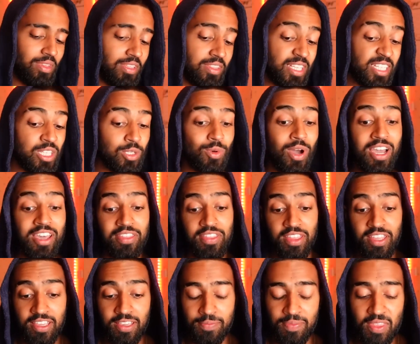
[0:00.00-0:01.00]
This is why I
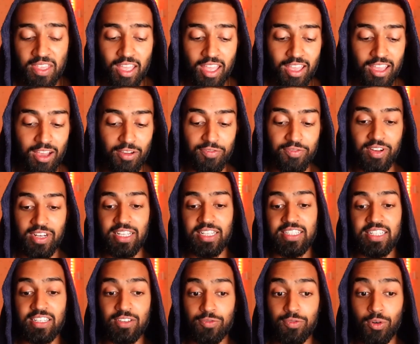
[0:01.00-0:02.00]
think
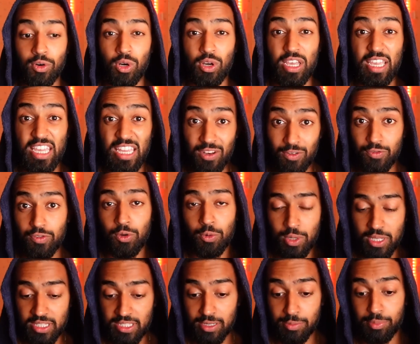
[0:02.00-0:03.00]
affiliating for
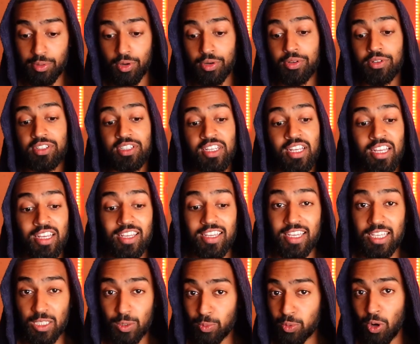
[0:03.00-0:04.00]
influencer products
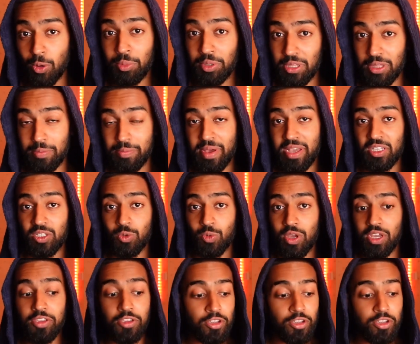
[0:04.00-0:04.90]
is probably the best way.